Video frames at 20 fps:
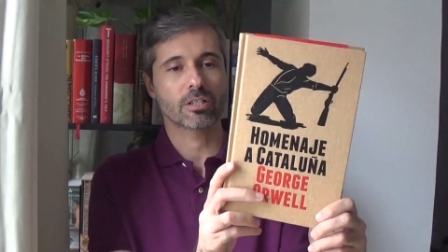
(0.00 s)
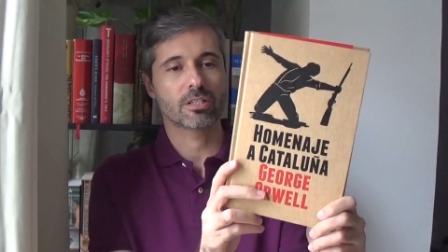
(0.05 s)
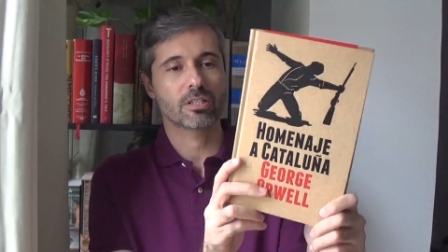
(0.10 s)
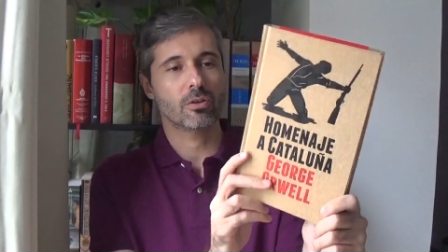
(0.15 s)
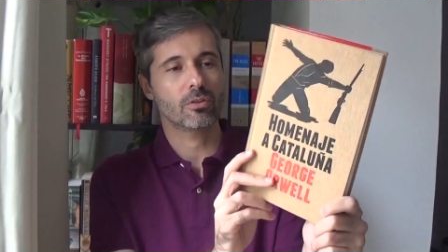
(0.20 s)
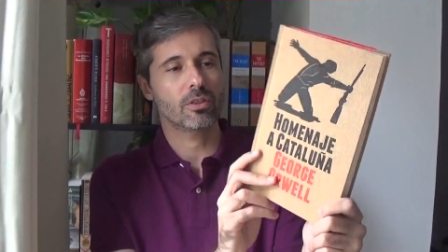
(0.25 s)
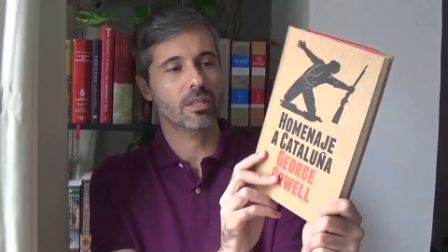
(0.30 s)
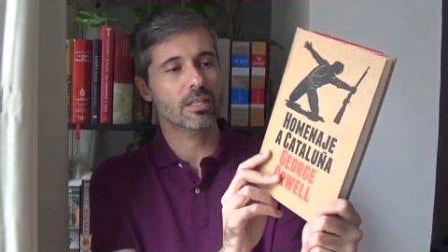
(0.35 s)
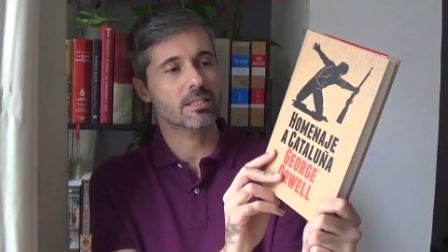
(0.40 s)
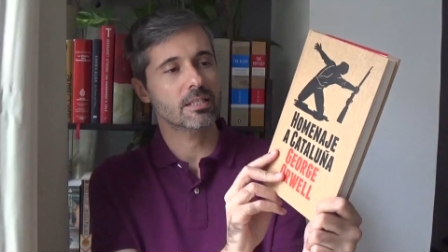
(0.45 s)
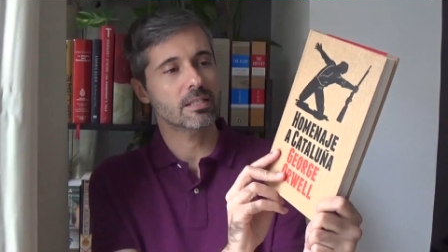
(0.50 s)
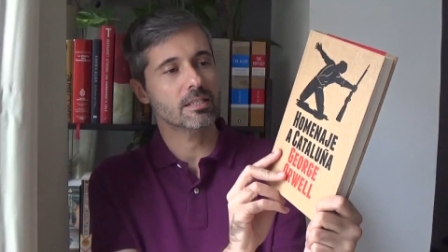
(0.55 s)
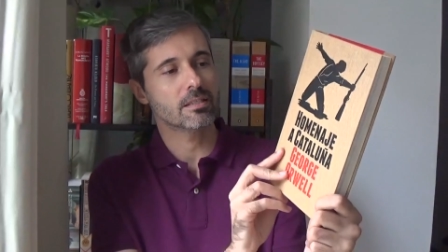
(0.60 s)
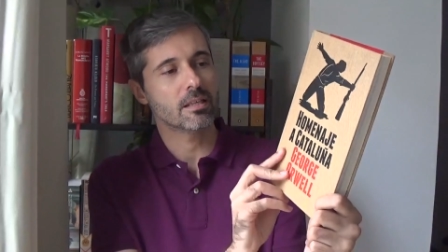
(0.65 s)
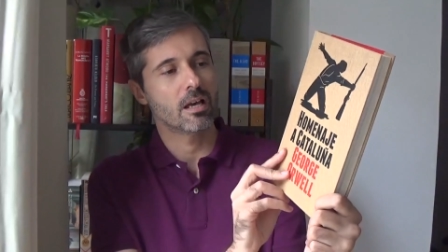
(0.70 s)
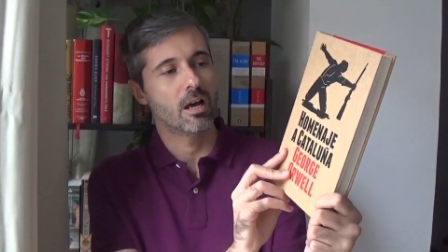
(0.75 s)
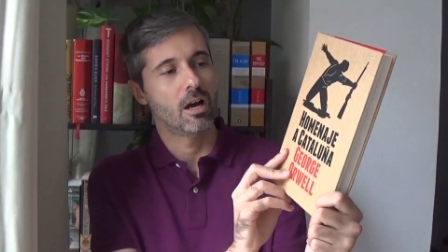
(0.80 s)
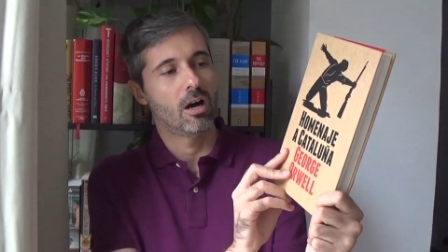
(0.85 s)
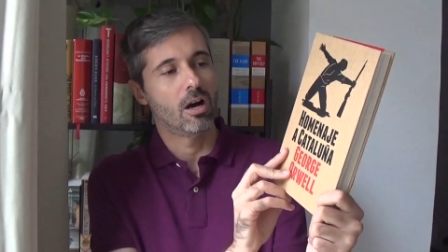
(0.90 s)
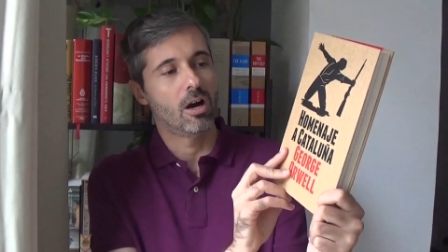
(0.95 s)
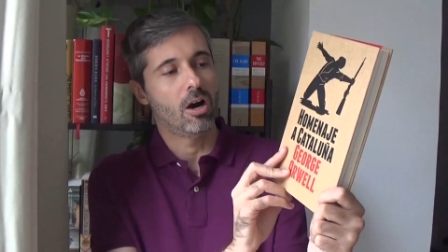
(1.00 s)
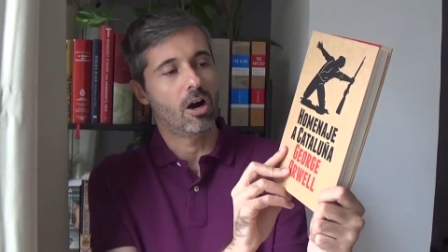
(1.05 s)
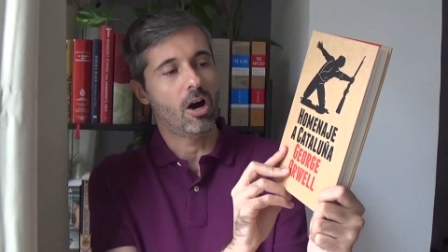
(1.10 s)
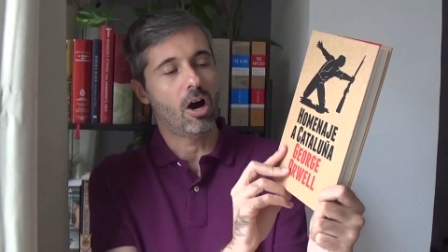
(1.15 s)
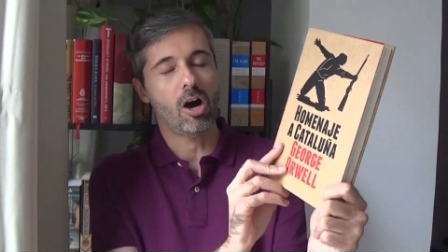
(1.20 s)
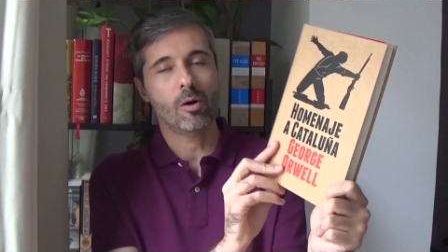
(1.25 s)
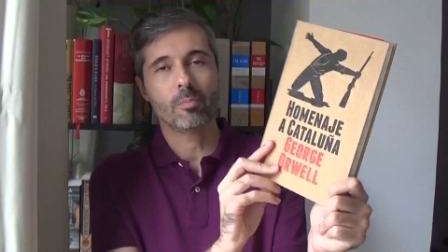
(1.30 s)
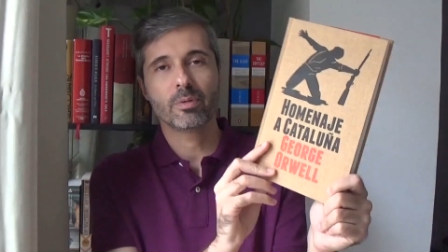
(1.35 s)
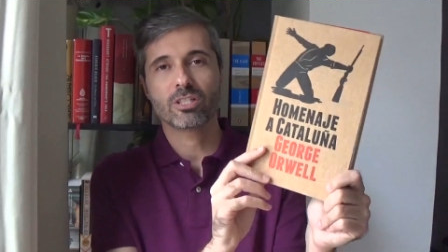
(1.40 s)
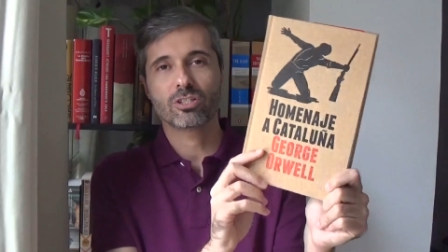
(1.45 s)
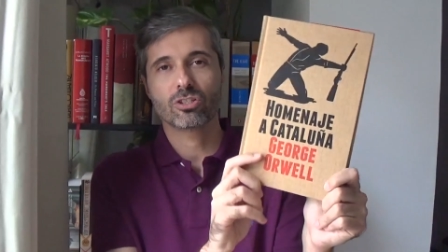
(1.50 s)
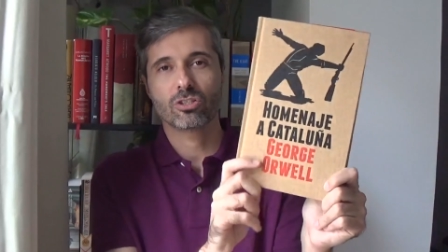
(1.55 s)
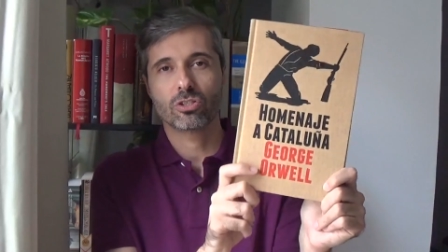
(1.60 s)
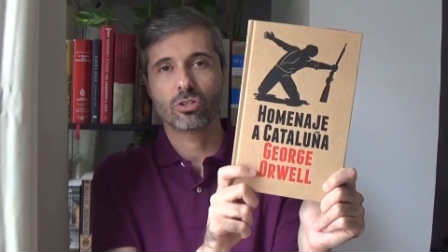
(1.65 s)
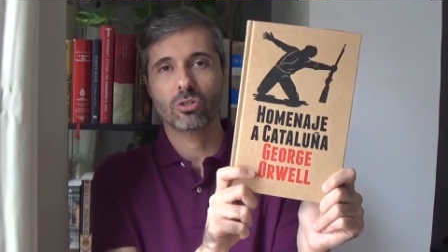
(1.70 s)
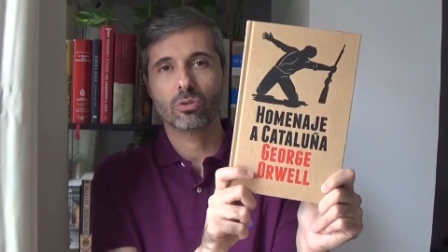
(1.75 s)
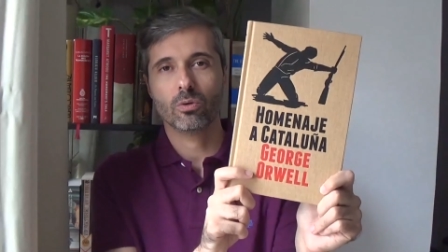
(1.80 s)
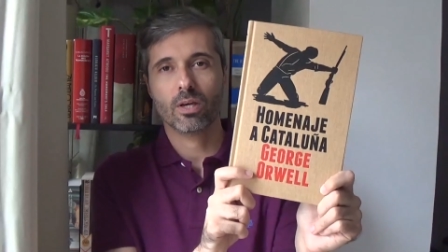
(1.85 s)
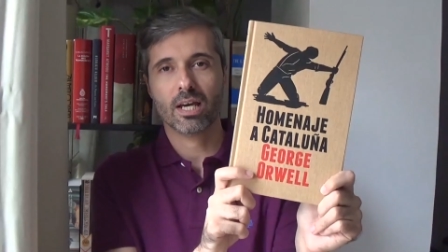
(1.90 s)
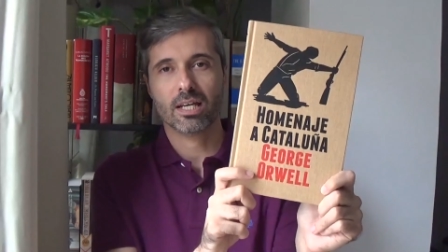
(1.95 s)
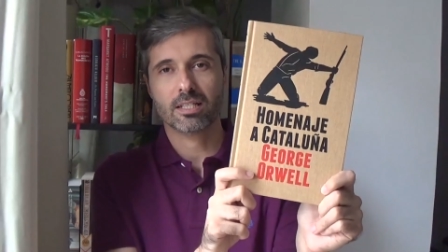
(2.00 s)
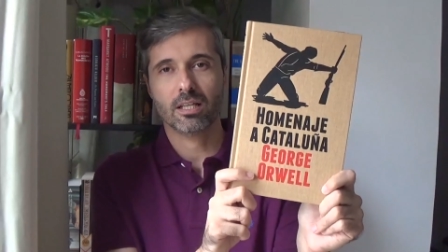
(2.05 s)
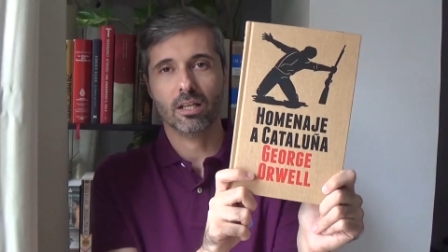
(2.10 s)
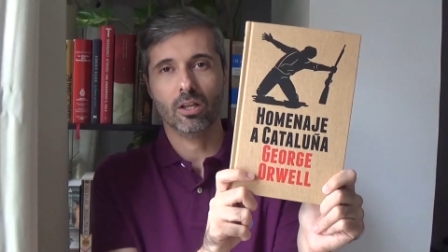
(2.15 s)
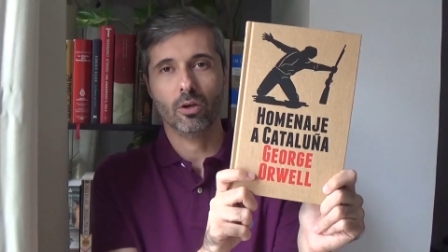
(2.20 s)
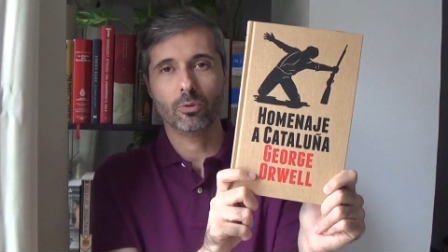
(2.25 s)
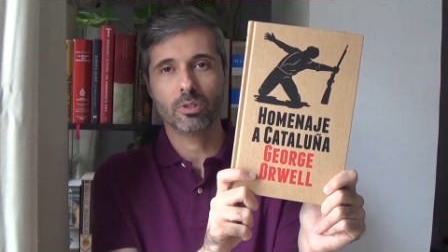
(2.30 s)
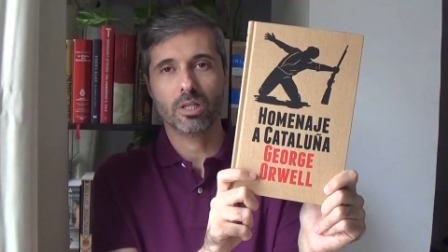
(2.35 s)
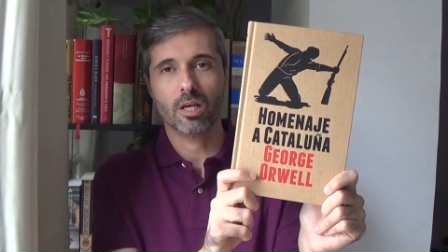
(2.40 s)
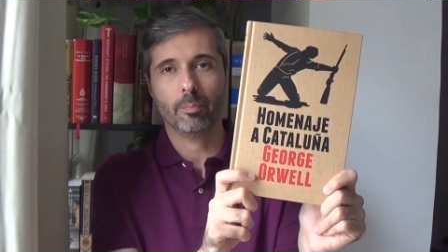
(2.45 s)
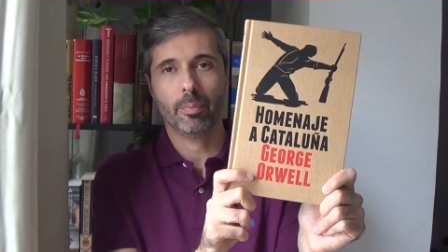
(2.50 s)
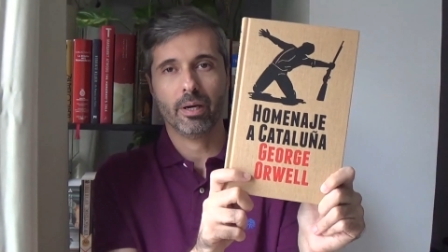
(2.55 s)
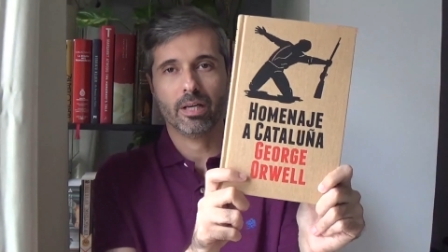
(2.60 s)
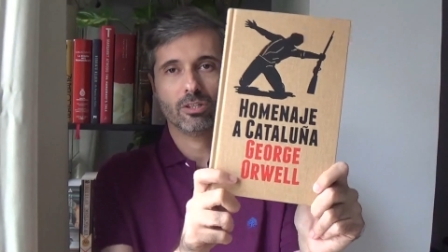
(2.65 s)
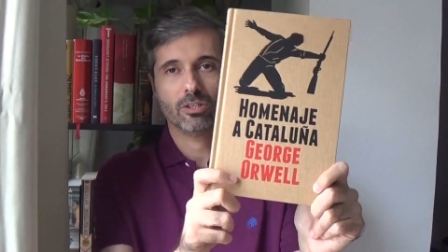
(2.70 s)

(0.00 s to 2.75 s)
So this is Homage to Catalonia by